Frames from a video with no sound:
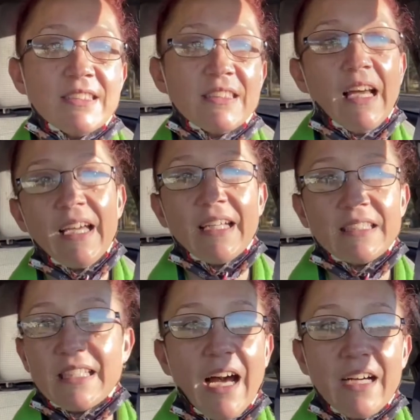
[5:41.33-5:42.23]
I
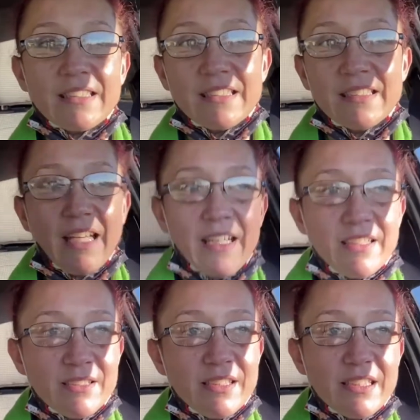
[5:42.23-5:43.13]
guess, toxins out of
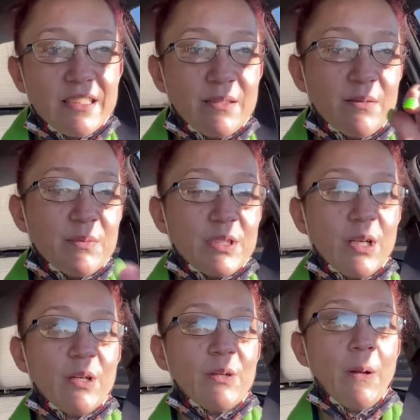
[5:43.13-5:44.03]
your system.
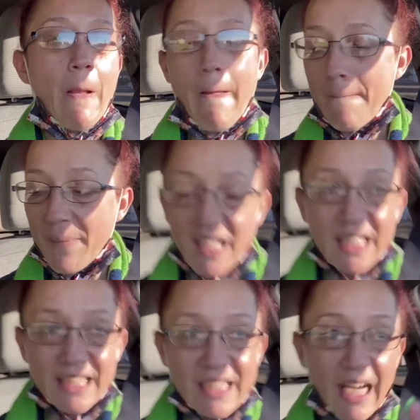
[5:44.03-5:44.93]
So, but
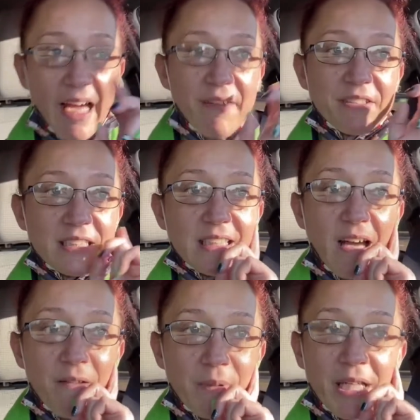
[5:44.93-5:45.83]
I have to
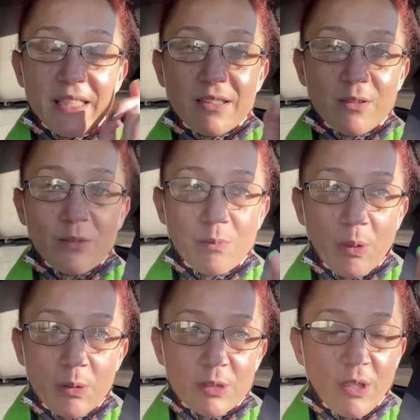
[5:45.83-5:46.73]
stop at the
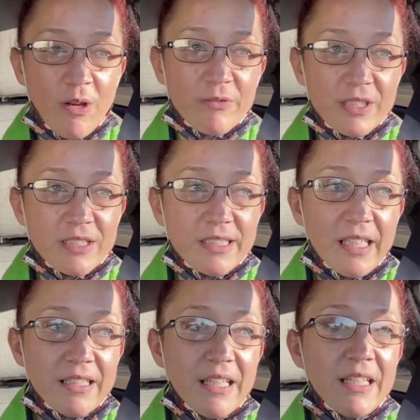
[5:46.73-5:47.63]
post office,
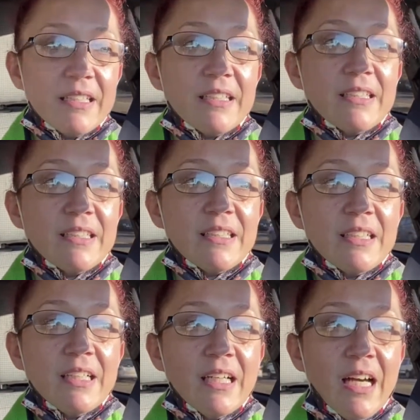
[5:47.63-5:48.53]
and
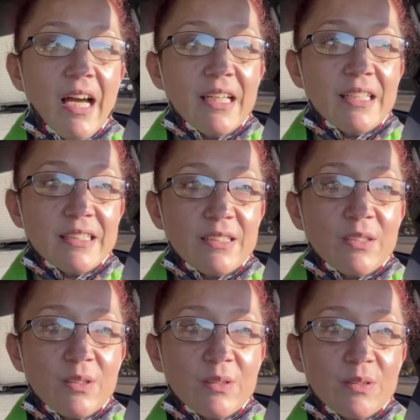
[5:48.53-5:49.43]
then I need
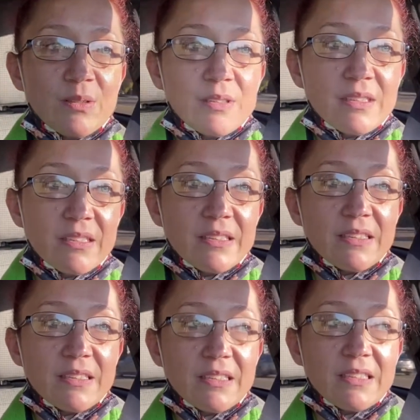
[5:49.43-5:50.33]
to,
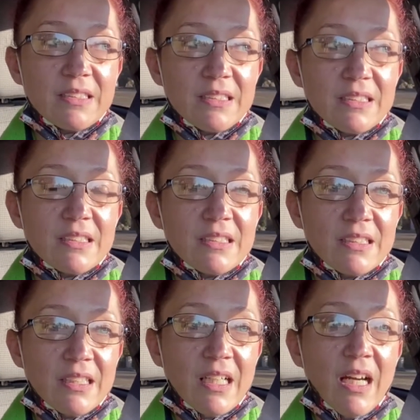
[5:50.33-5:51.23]

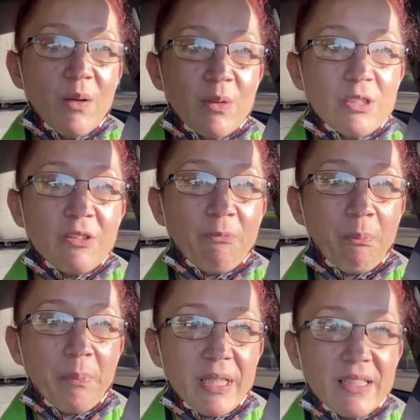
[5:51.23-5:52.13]
I wonder if
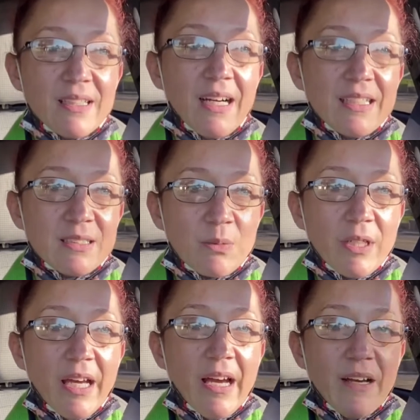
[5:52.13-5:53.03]
Big Lots
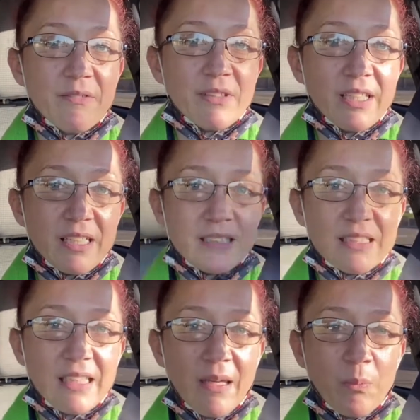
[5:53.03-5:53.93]
would have like a
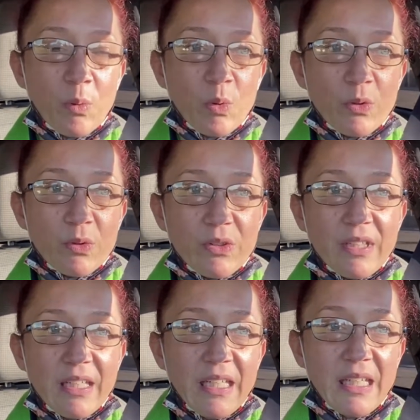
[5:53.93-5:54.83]
staple
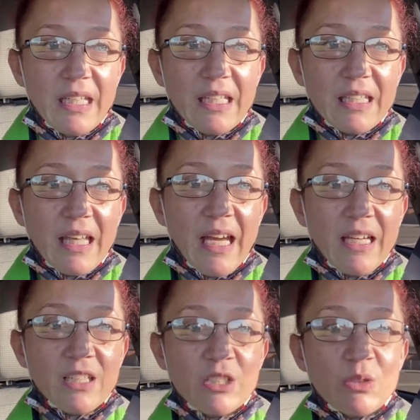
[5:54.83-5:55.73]
thingy that I
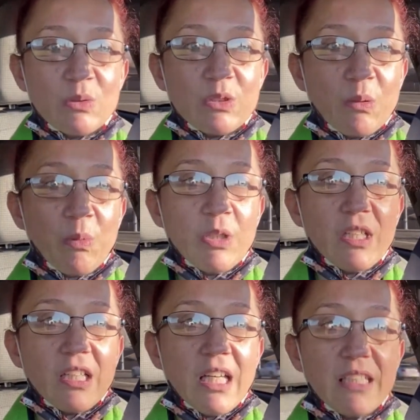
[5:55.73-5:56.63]
could use to
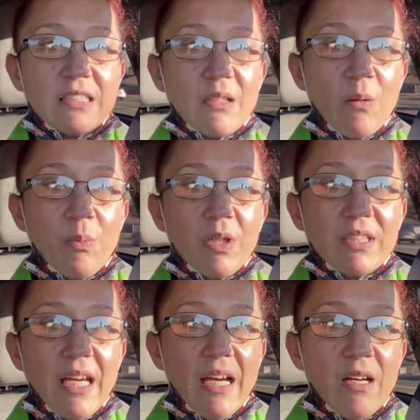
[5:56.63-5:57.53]
put lights up on
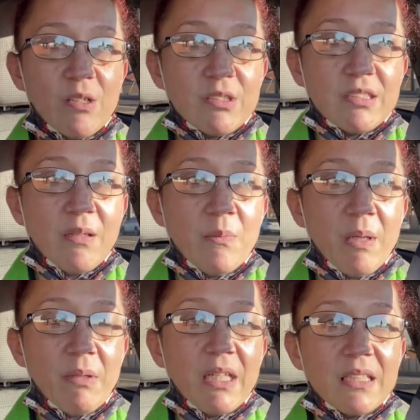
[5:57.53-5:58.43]
the house and
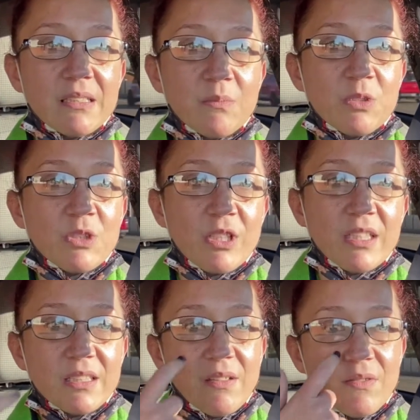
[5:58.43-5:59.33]
maybe get some
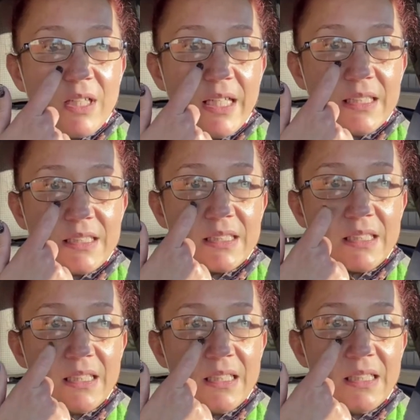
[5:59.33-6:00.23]
strands of lights
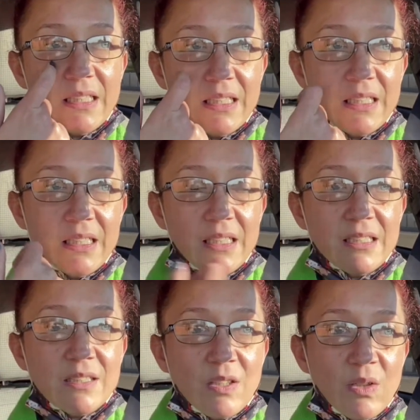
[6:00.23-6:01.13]

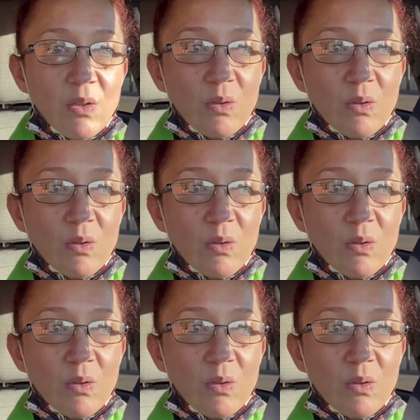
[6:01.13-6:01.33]
too.